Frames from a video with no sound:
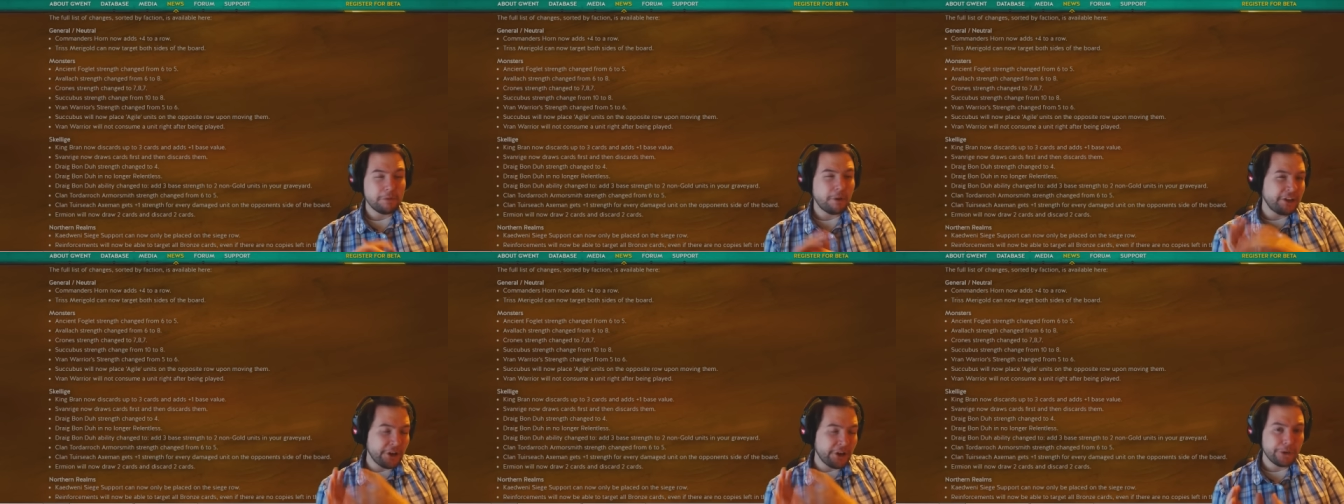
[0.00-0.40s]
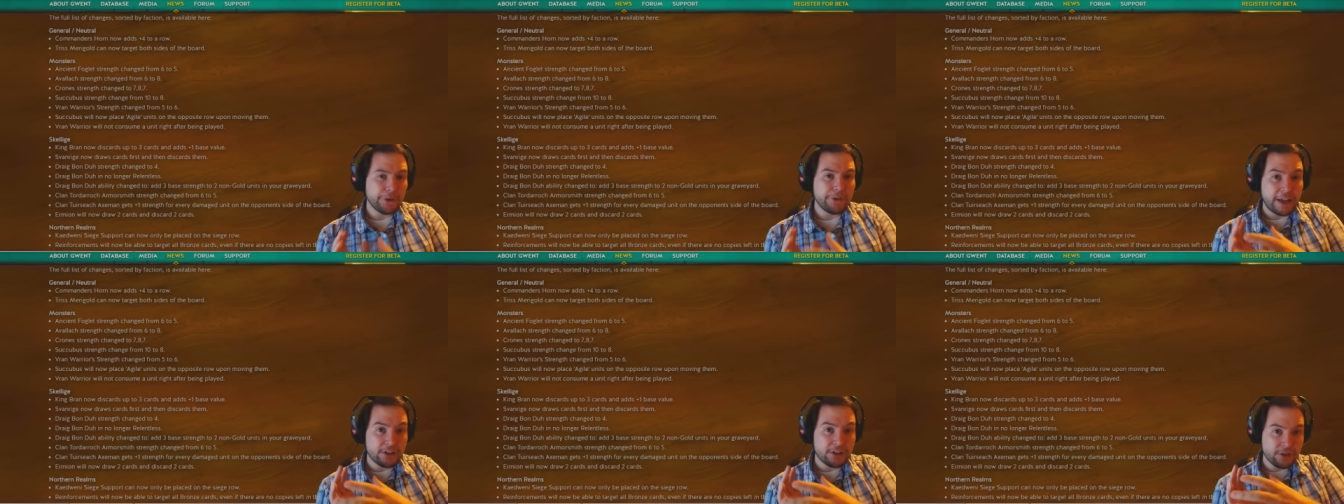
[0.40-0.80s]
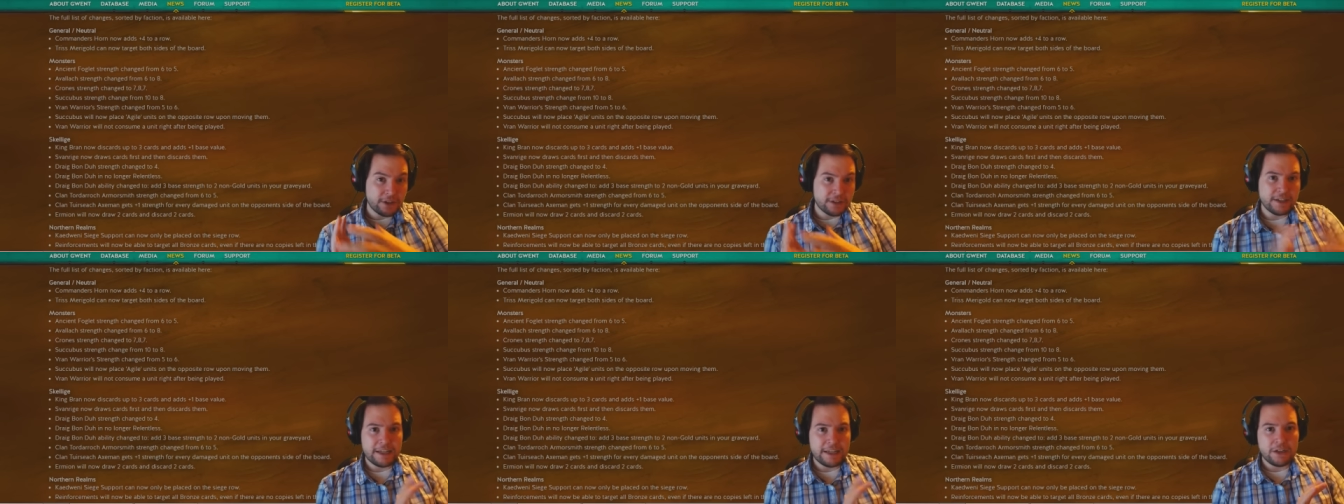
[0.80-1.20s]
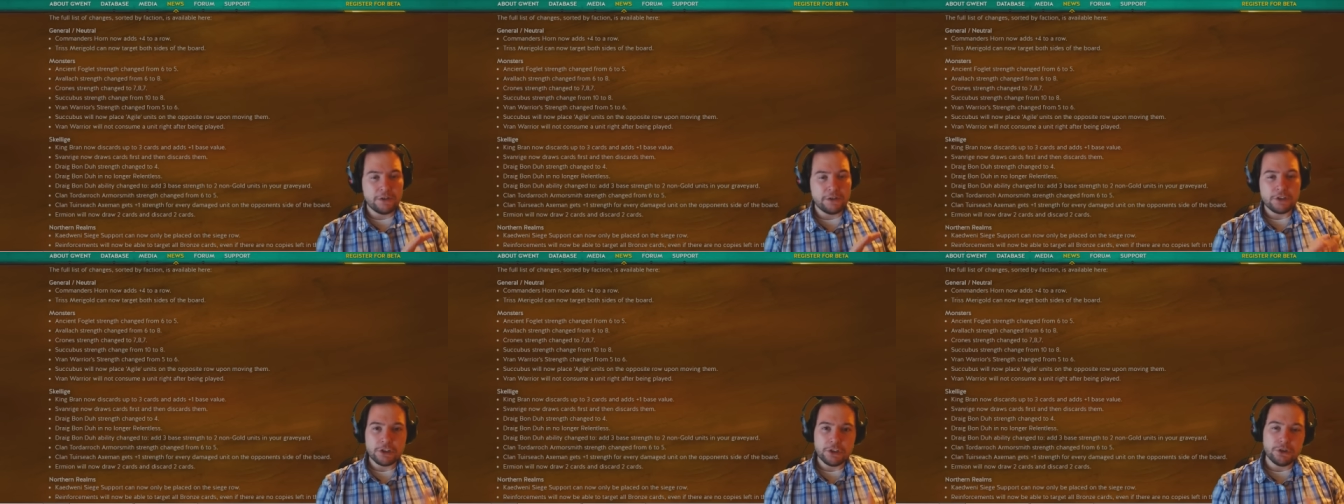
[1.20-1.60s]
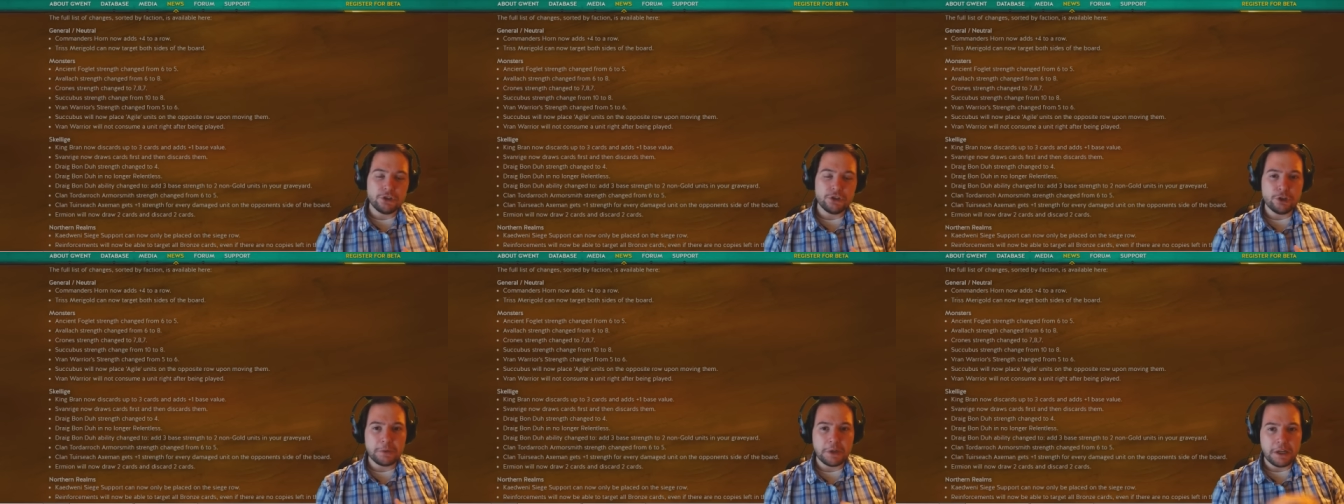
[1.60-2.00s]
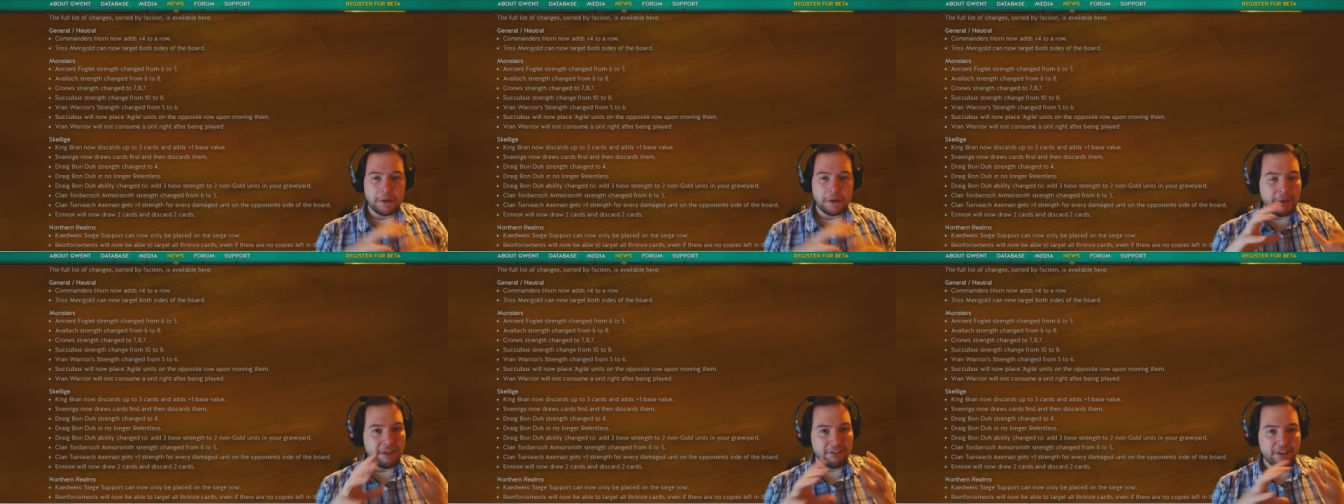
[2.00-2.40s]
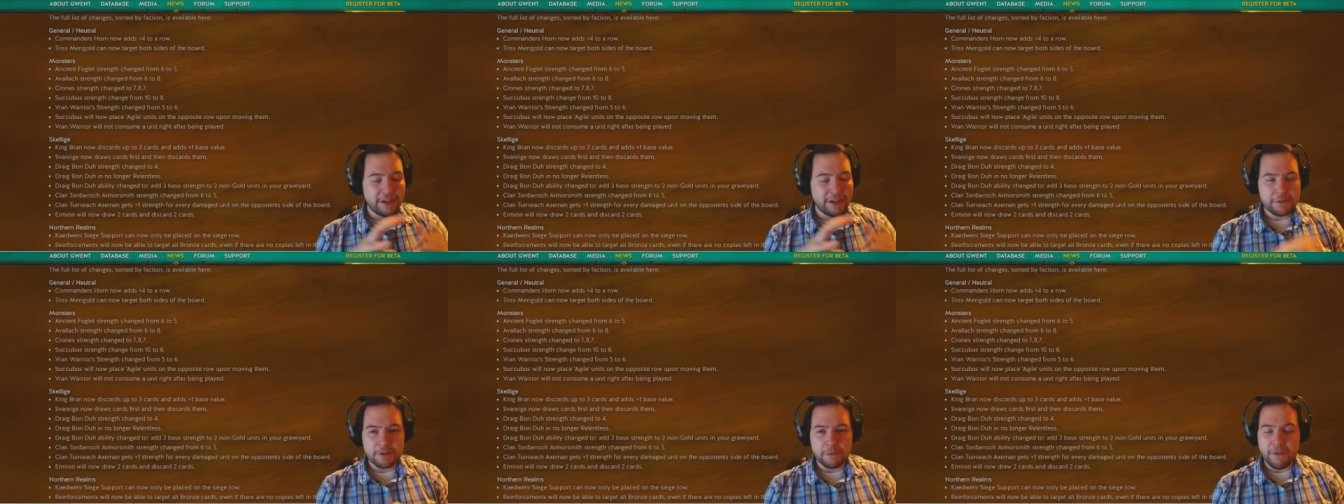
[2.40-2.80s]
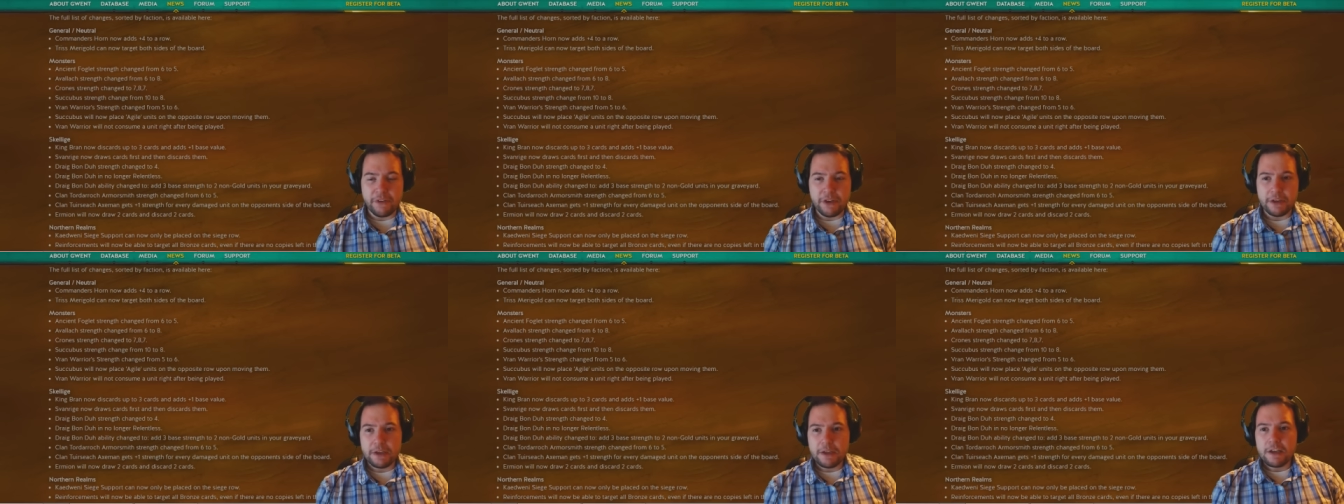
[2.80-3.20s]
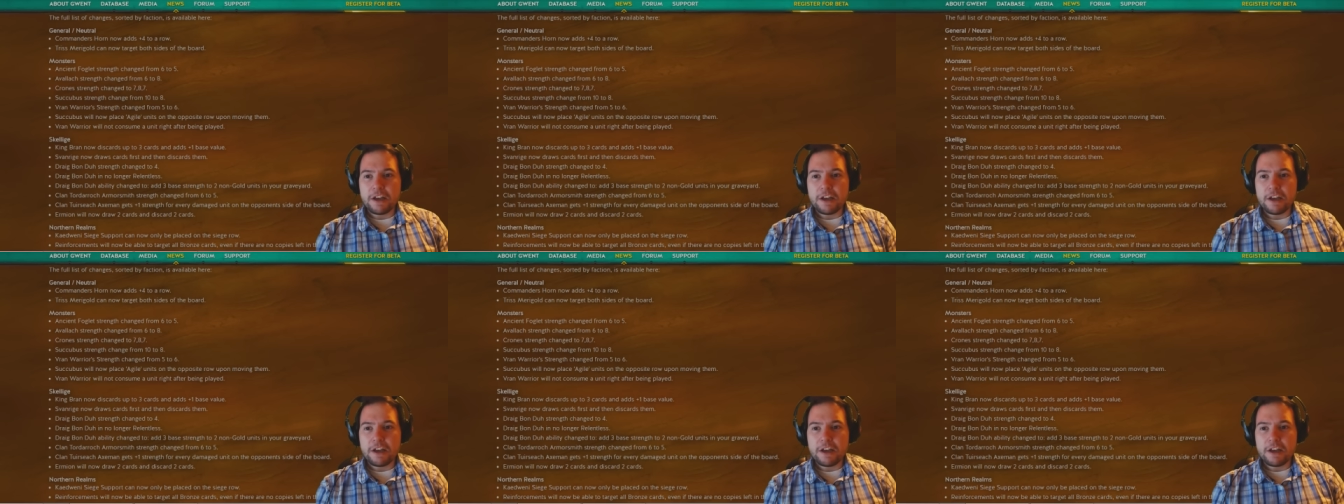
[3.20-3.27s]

but I don't know if that's translated over to YouTube. I may have clipped some of it.